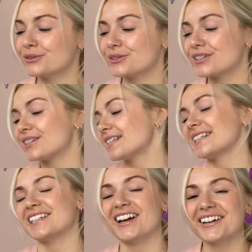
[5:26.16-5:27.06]

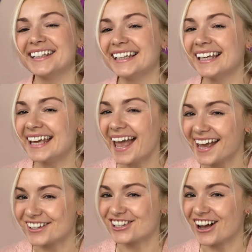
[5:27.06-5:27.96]
snuggly
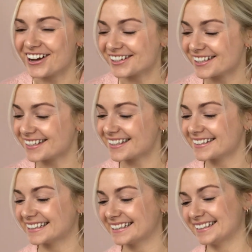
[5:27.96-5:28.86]
hedge hugs.
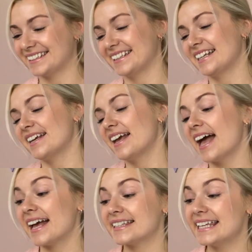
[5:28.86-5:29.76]

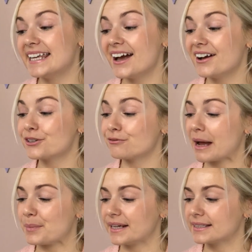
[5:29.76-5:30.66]
As he hugged
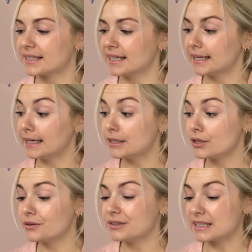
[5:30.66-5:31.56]
Rabbit, he
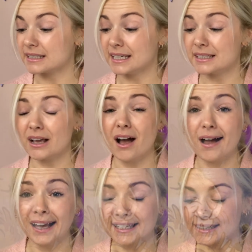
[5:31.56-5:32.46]
noticed his
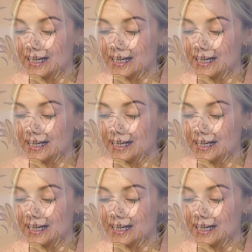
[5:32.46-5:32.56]
eyes